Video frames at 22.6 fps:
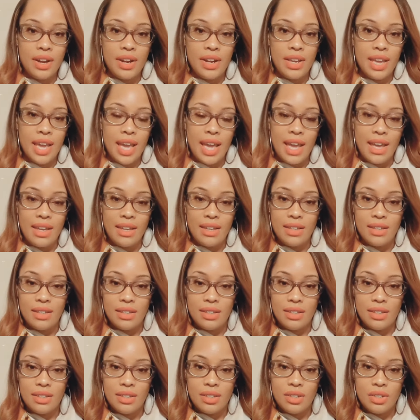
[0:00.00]
yet.
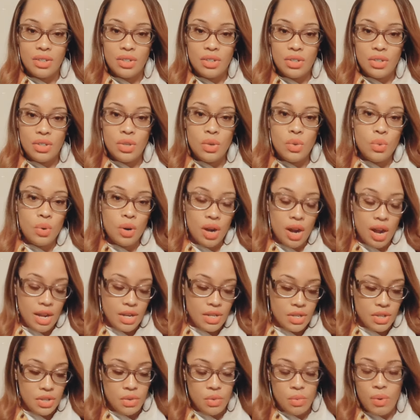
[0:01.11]
You were
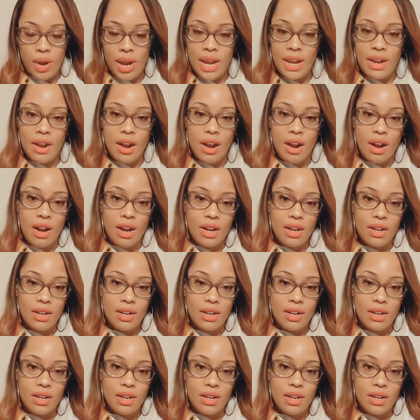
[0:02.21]
under the radar.